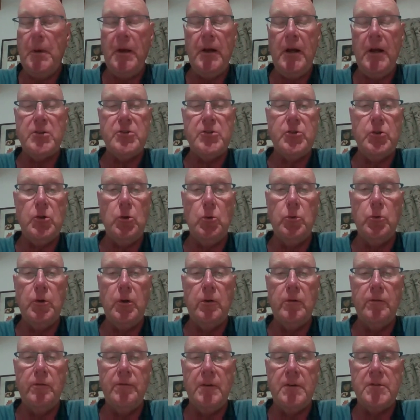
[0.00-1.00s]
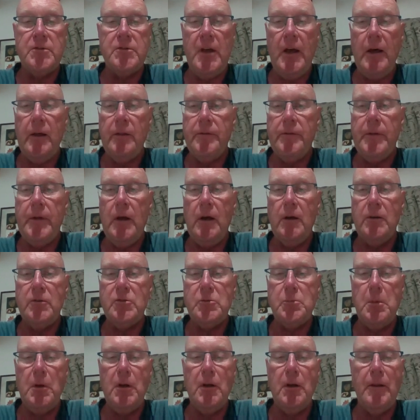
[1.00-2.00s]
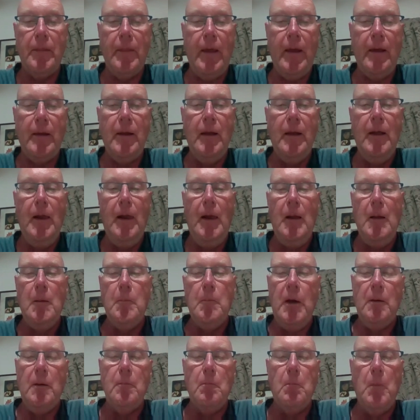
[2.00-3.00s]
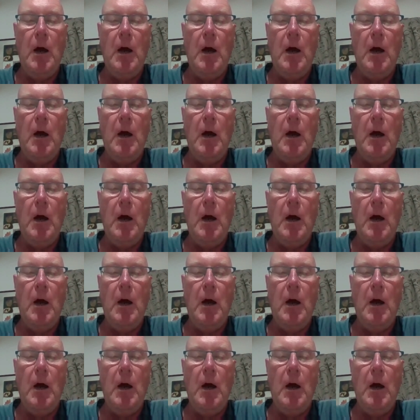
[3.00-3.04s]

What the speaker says: but I still do for South and Hospital. But